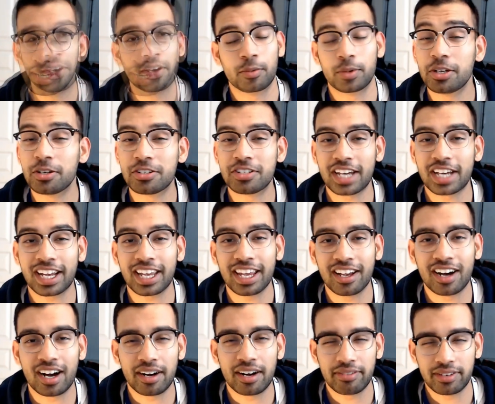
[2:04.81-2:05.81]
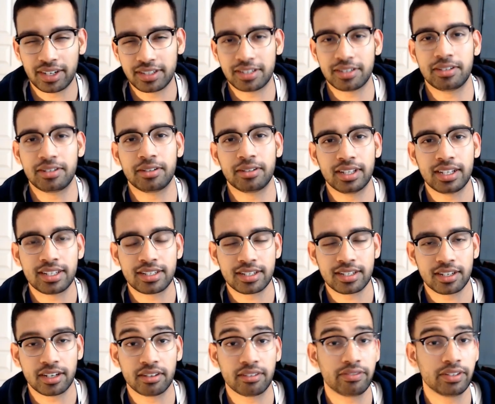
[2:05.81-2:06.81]
When you're checking off on a to-do list, you
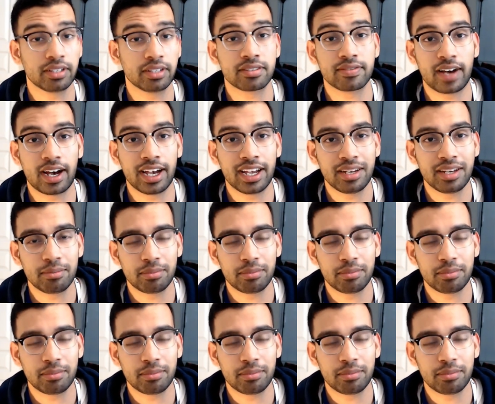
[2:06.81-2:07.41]
know, it feels fine,